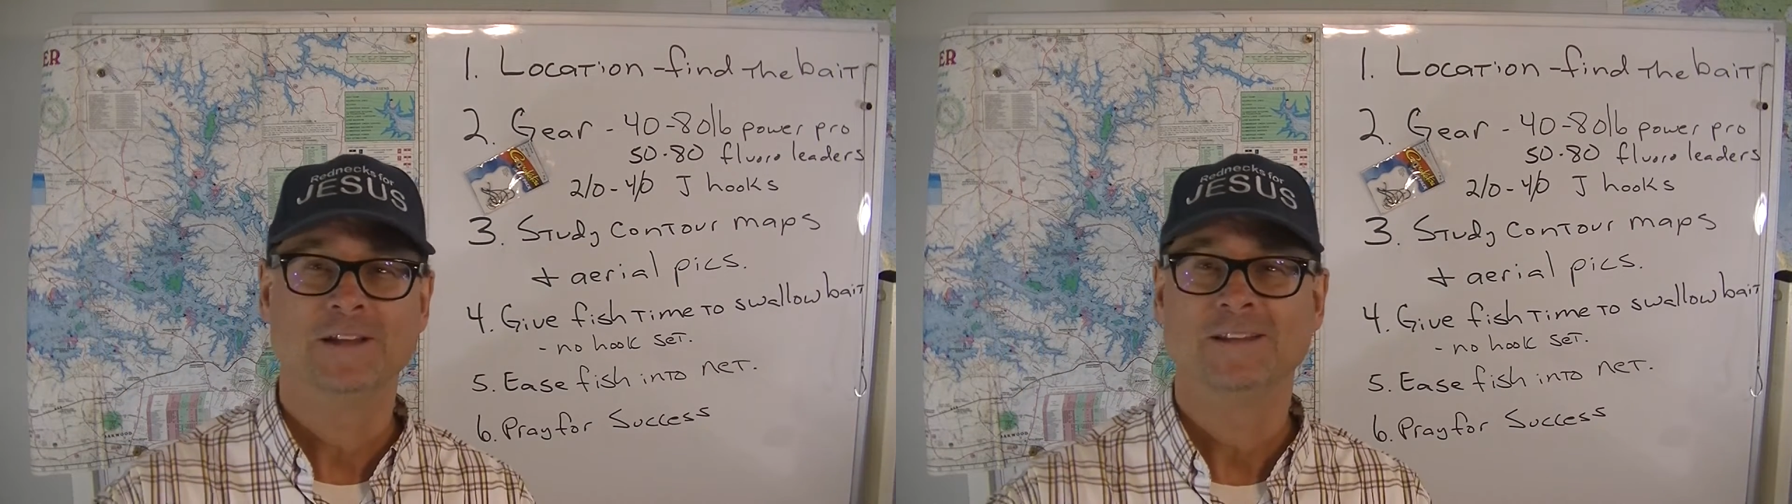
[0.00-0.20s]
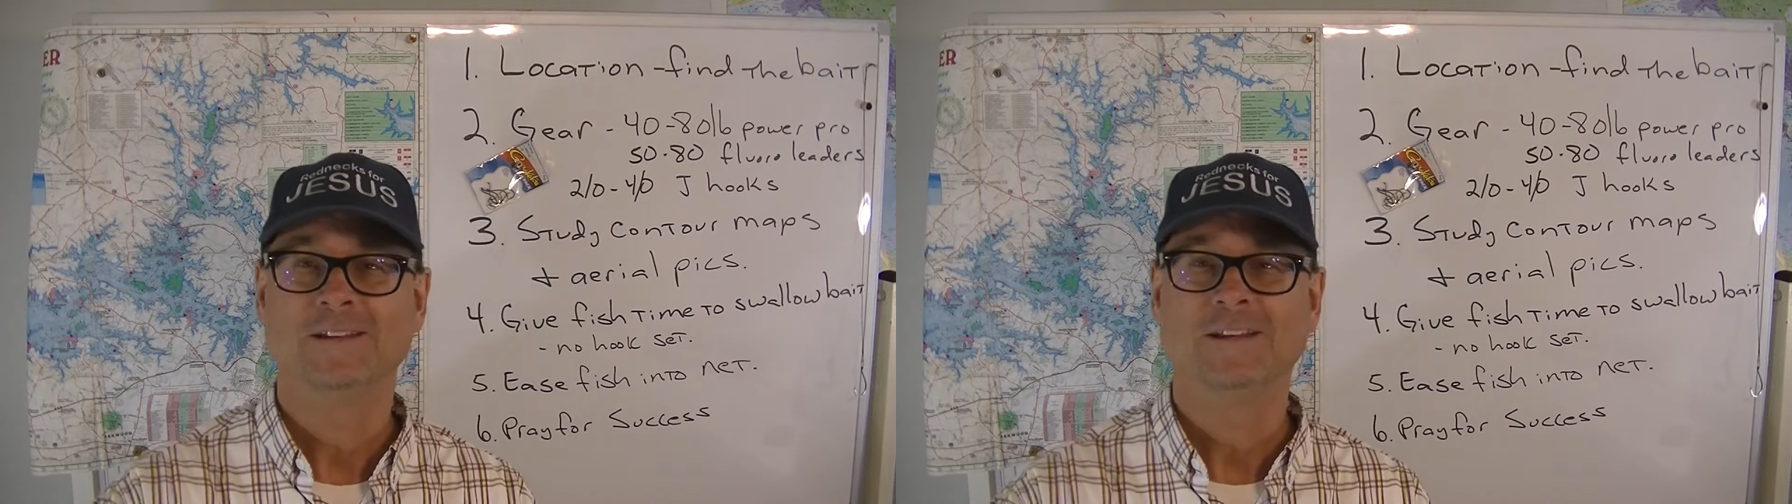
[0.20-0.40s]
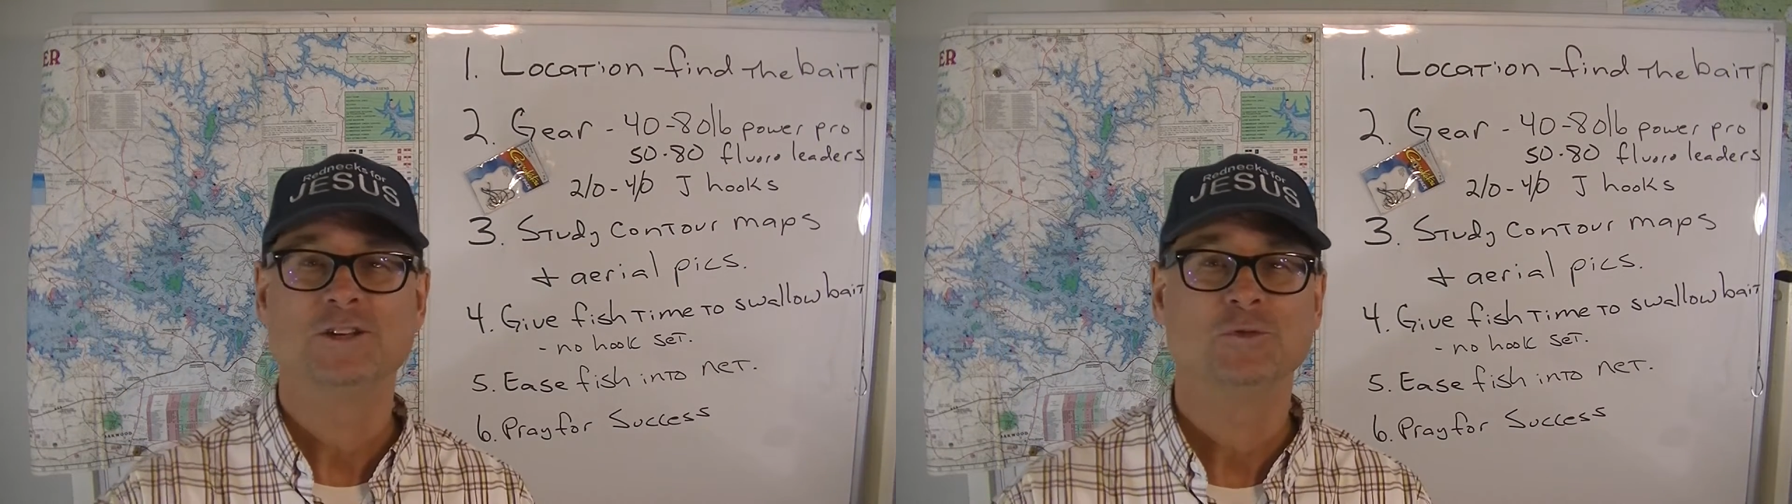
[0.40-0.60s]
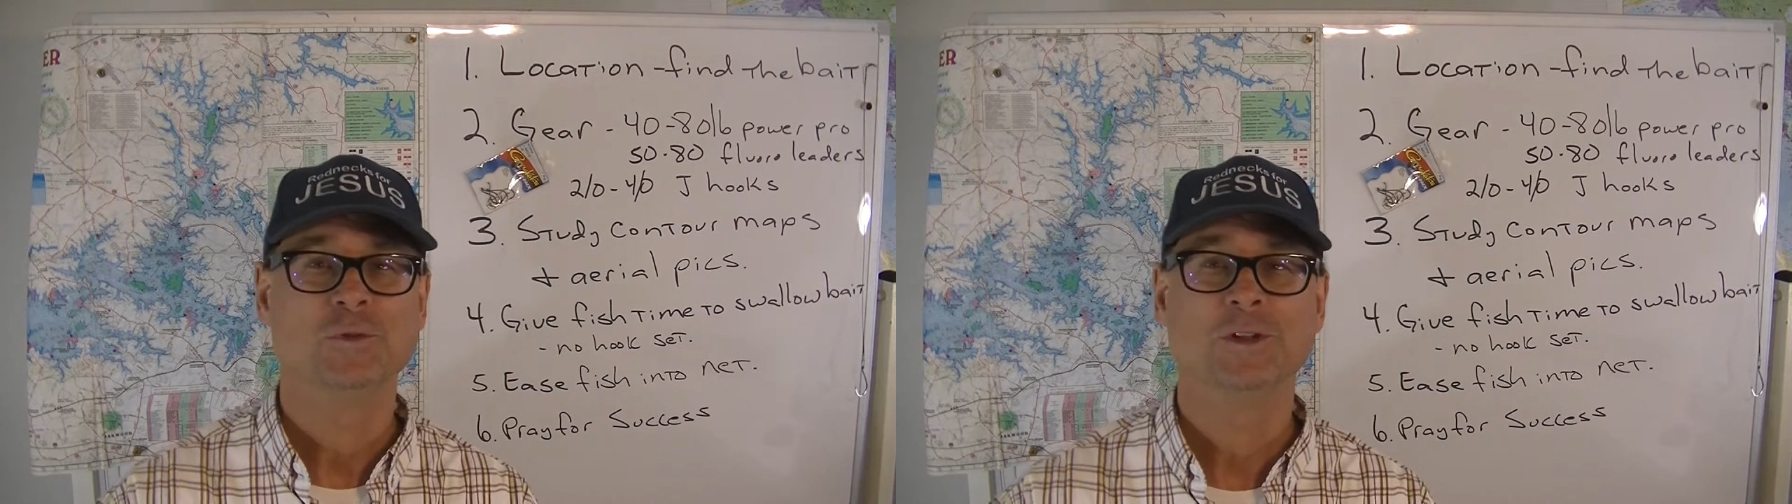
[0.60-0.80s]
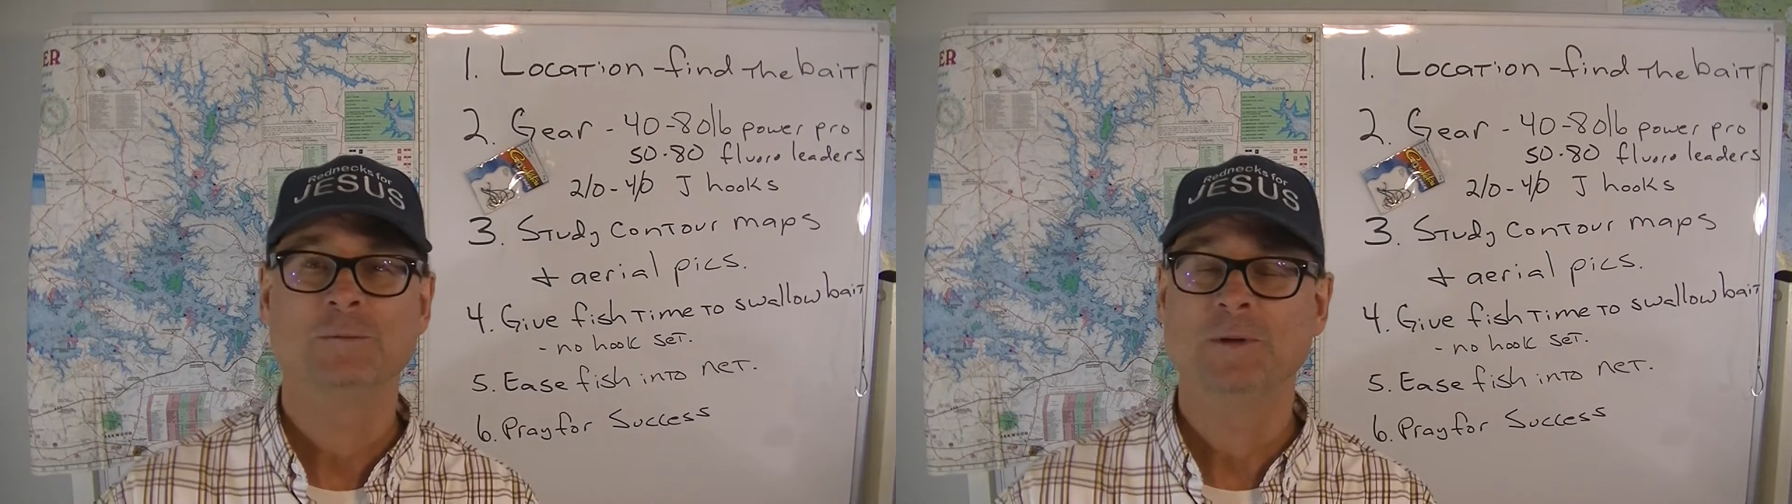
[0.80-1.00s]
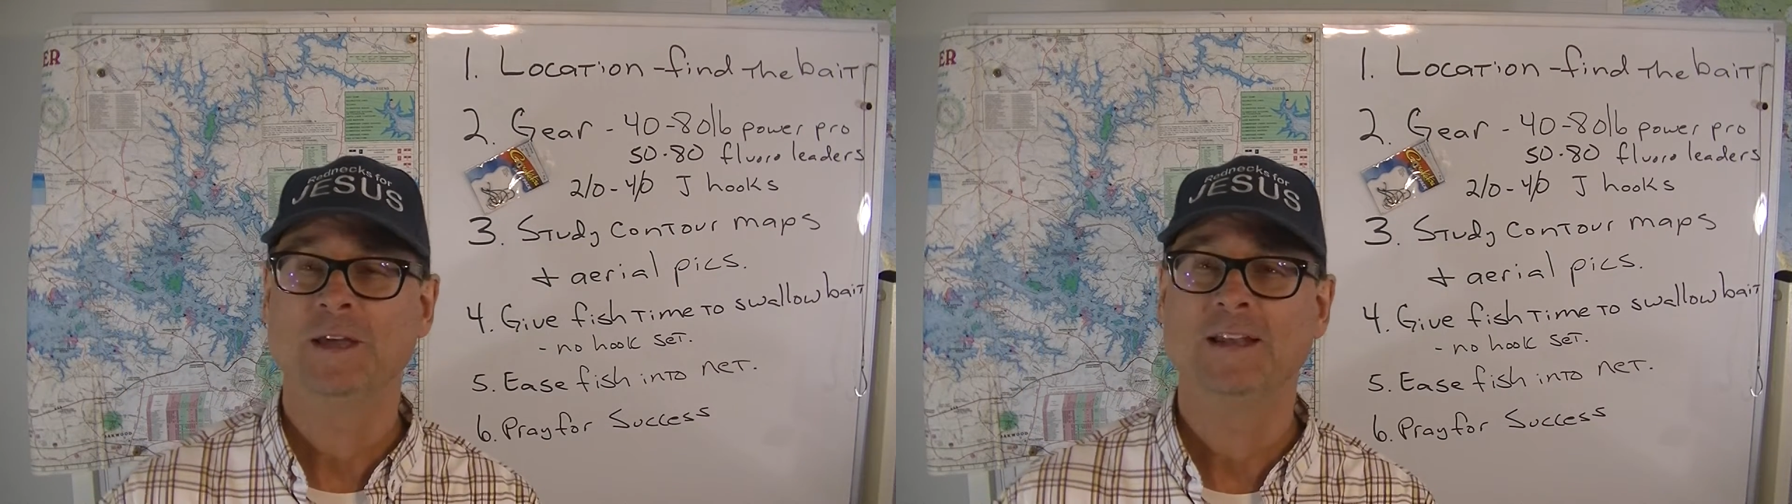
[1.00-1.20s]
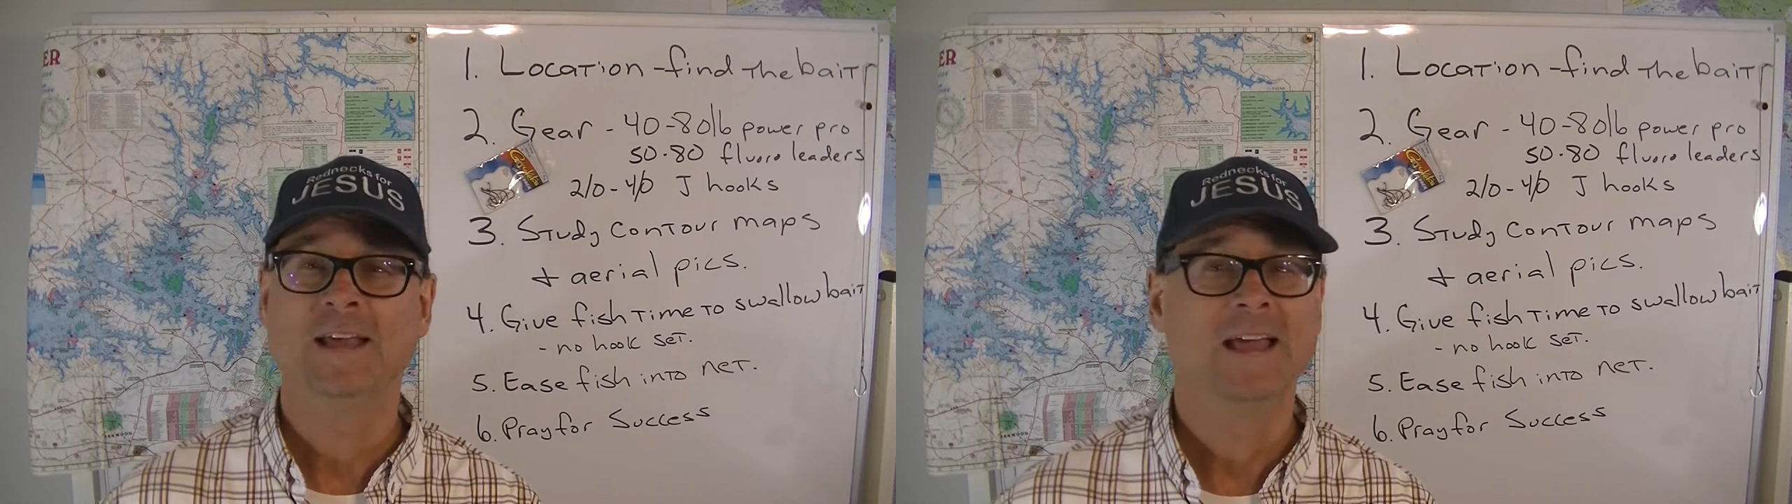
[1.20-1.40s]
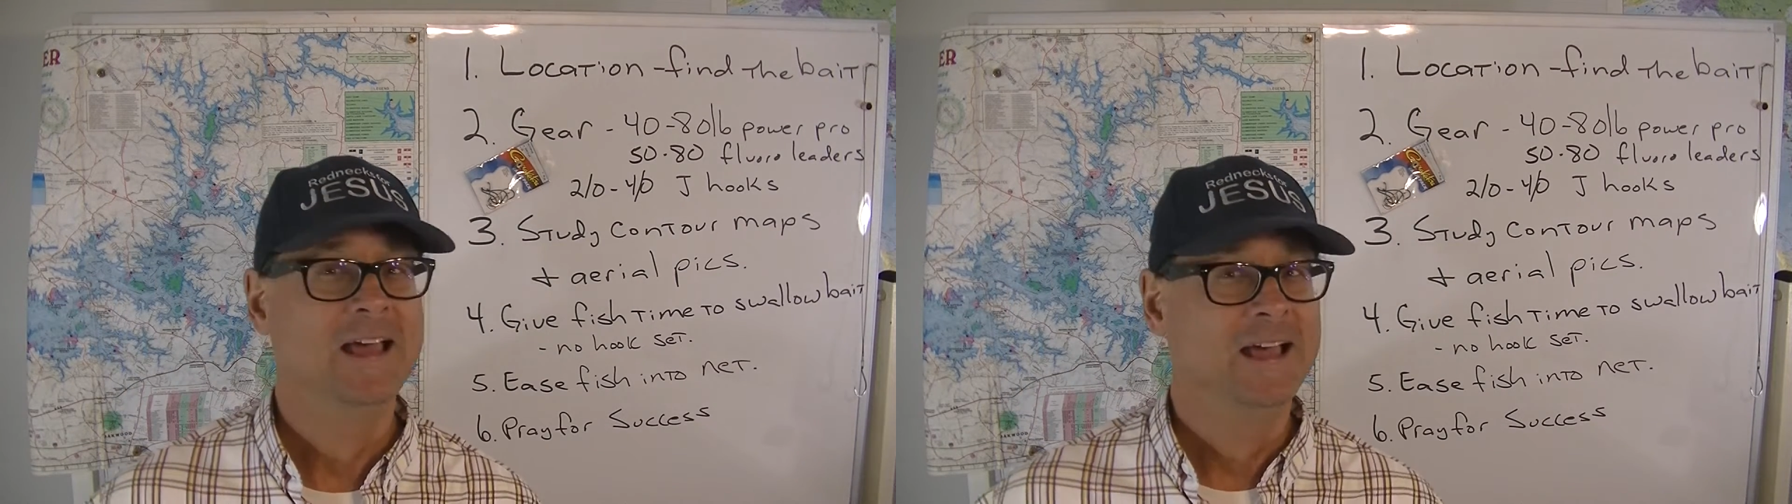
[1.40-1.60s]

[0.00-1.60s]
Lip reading: and they'll let you reel them in,